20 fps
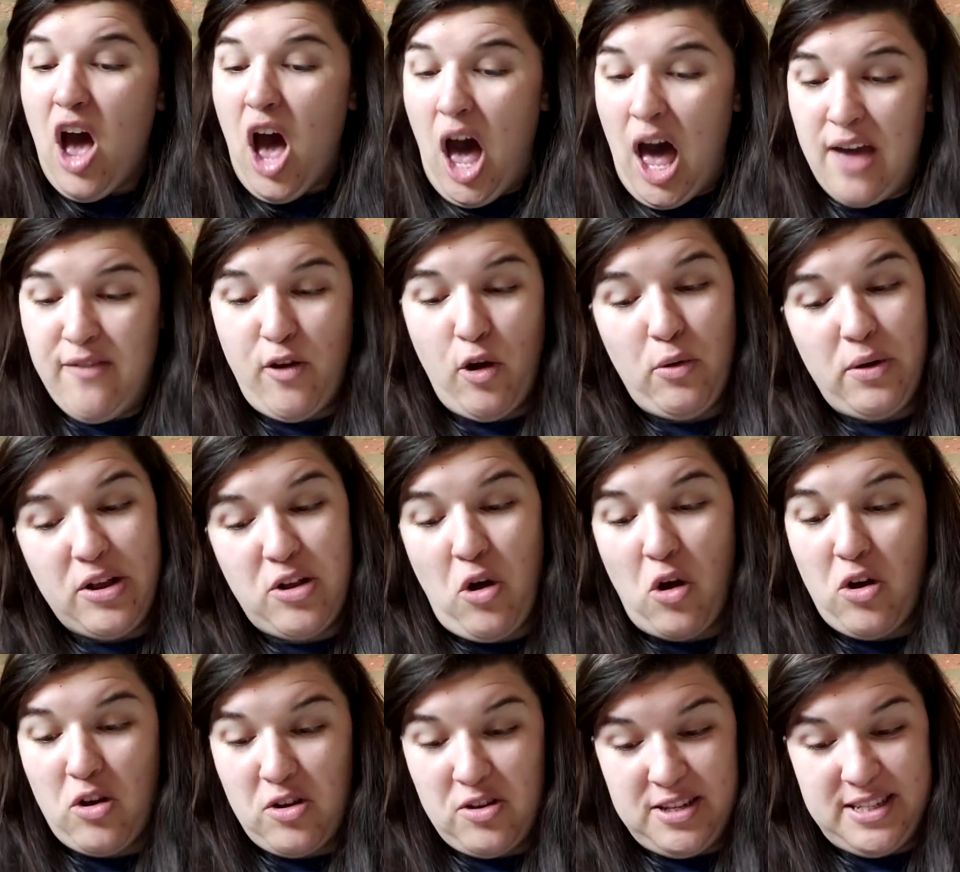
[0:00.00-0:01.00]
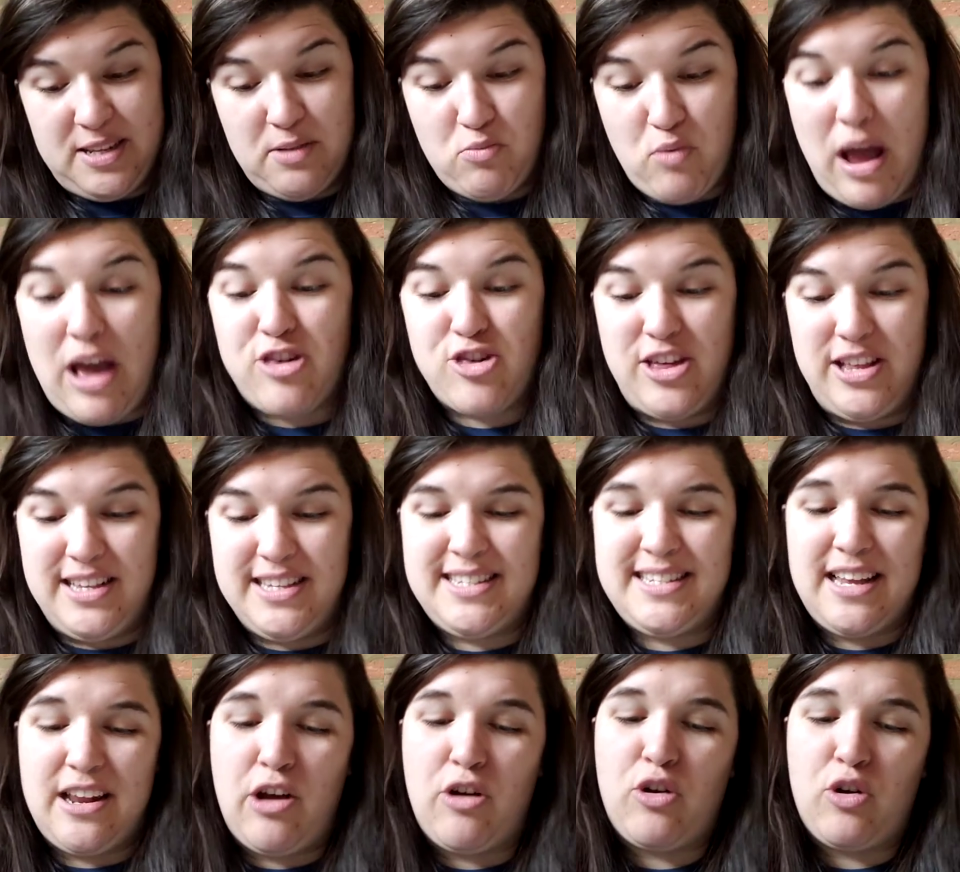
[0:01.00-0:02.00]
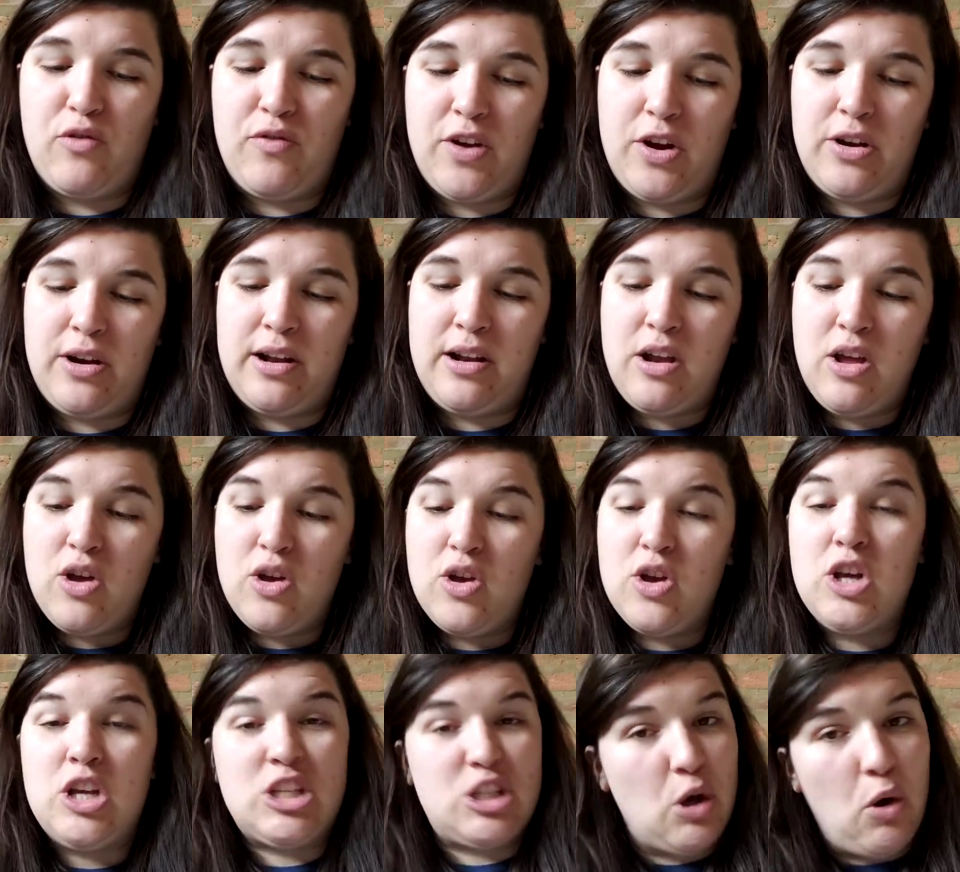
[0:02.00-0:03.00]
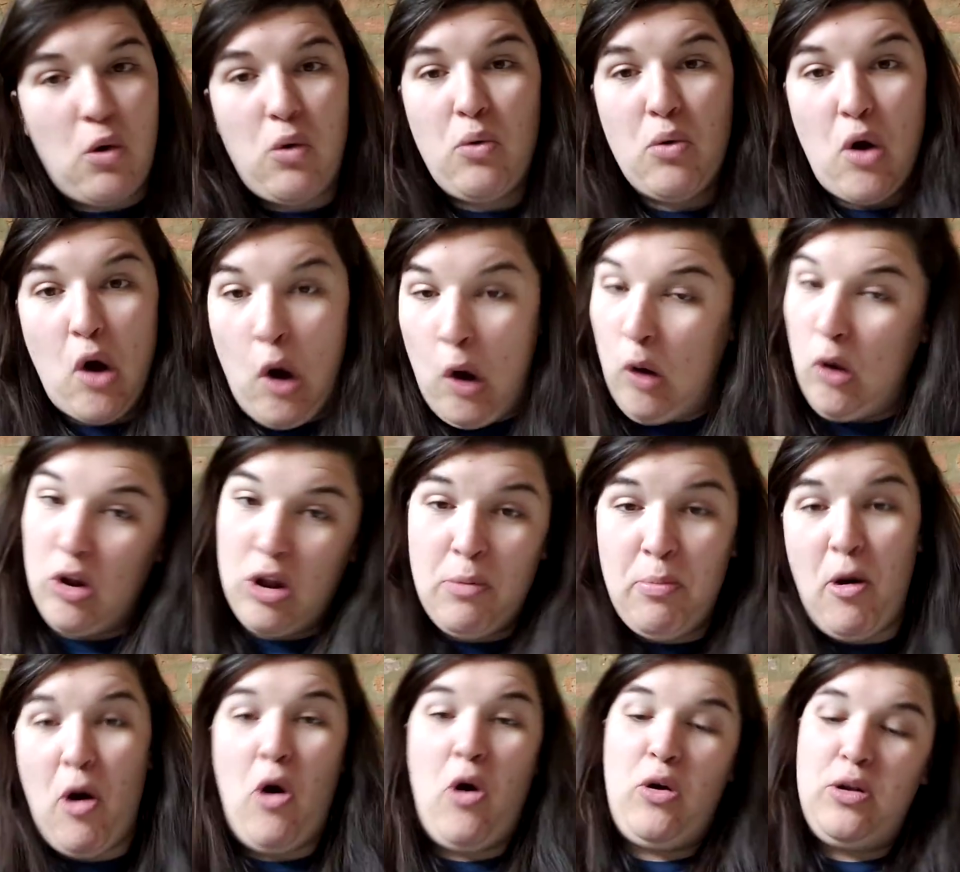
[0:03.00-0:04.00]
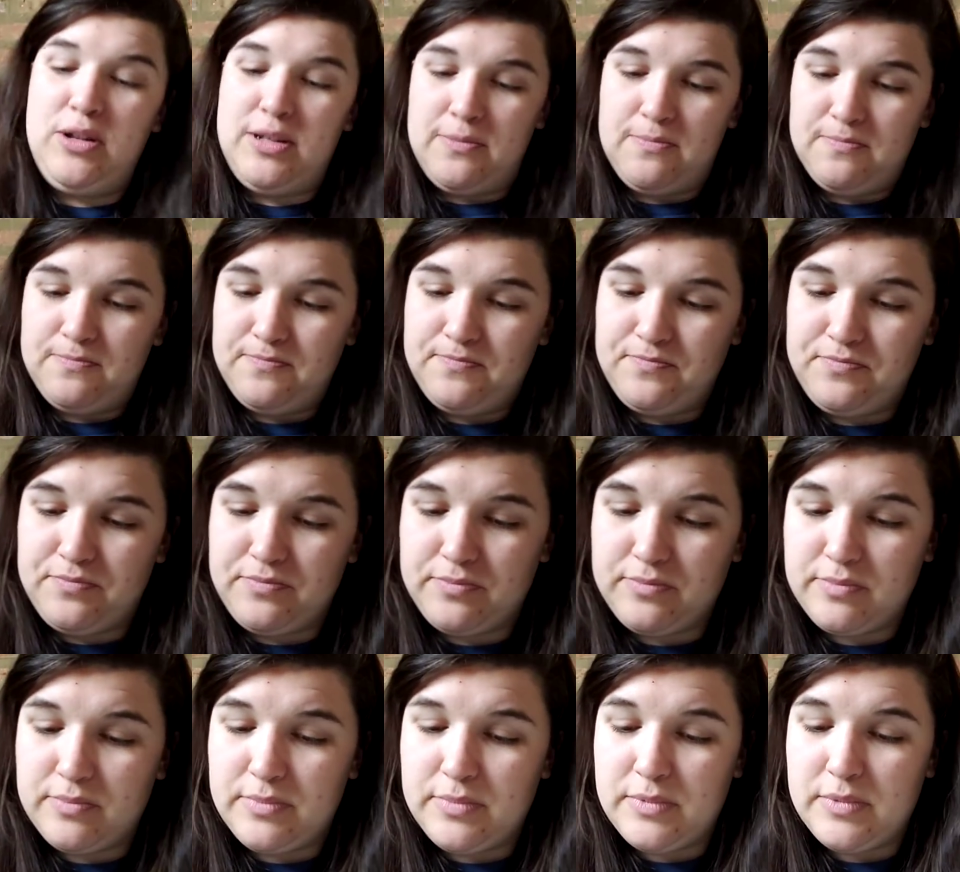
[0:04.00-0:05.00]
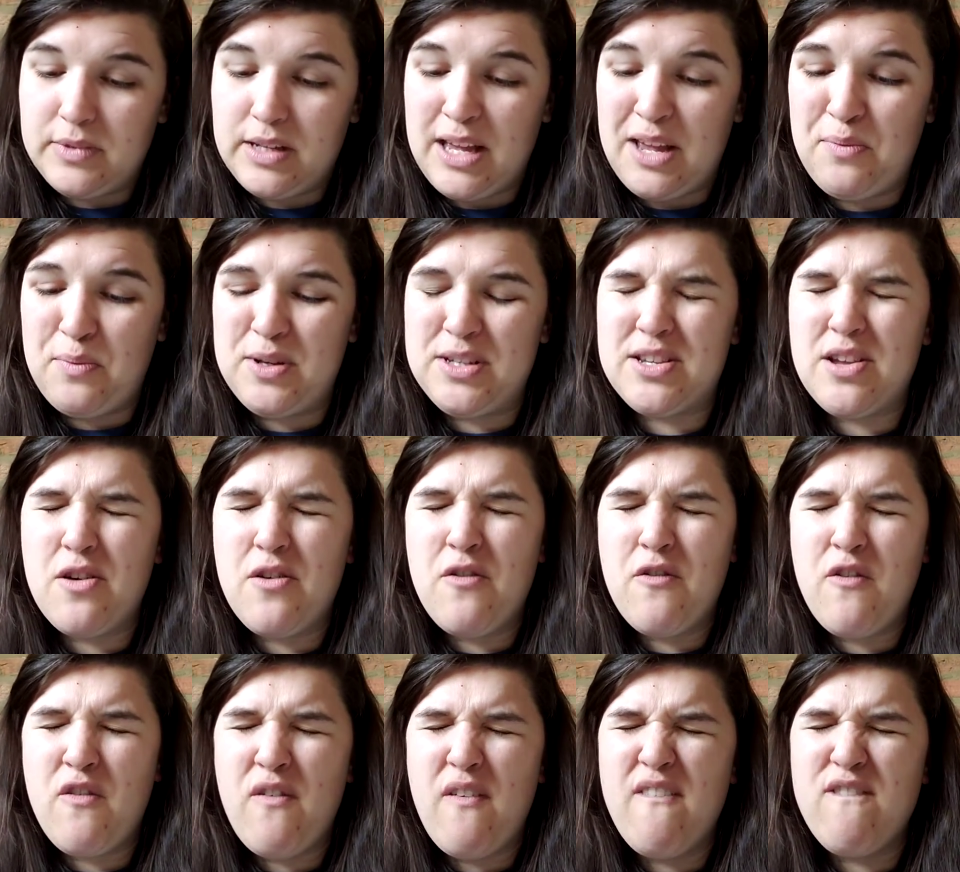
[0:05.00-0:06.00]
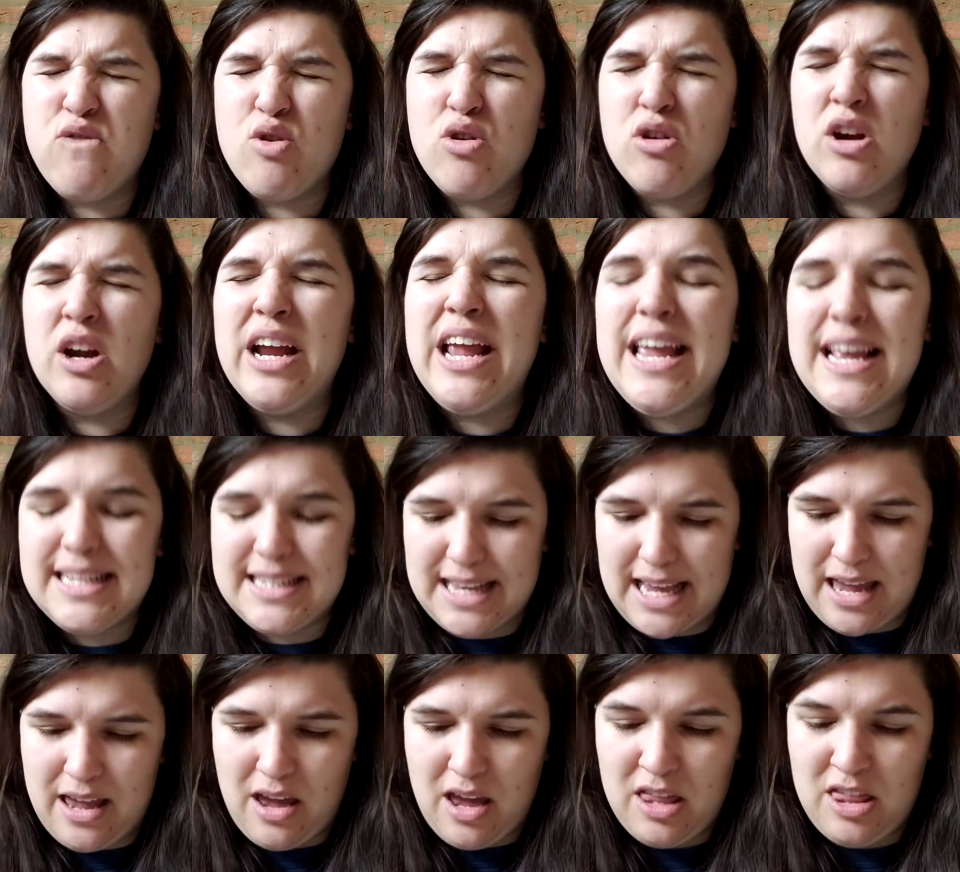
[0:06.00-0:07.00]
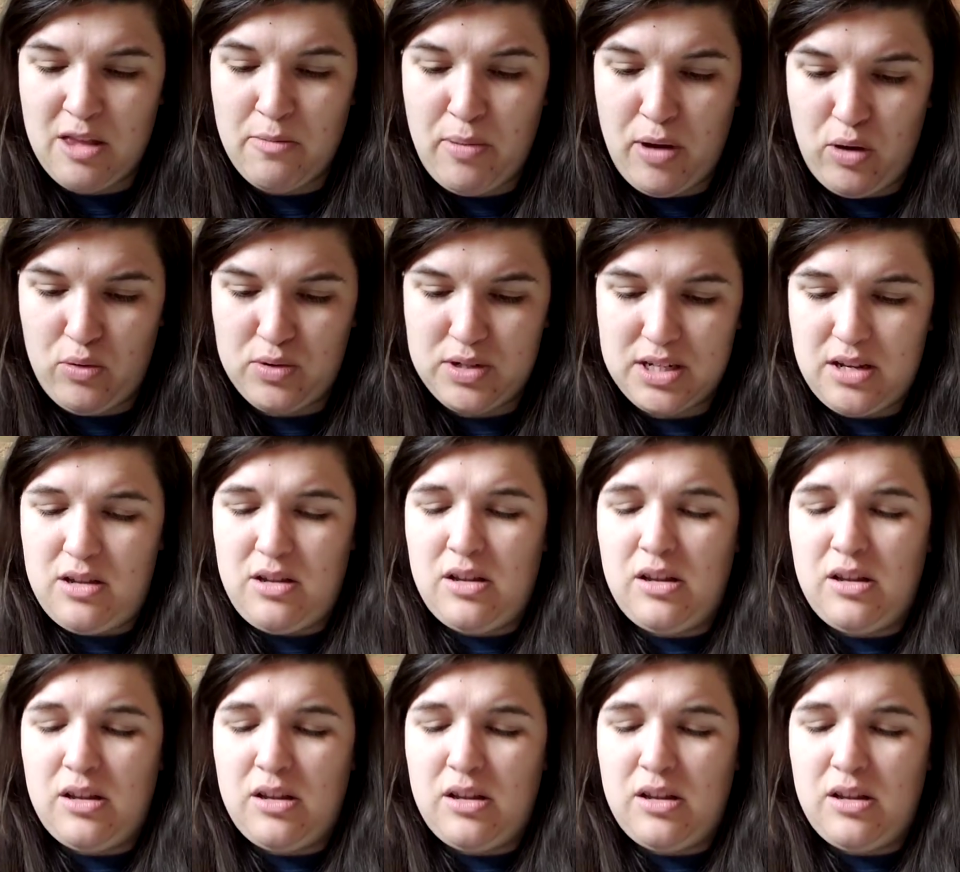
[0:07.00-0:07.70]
"I've already got us some rations," said Uncle Vernon, "so all aboard." It was freezing in the boat.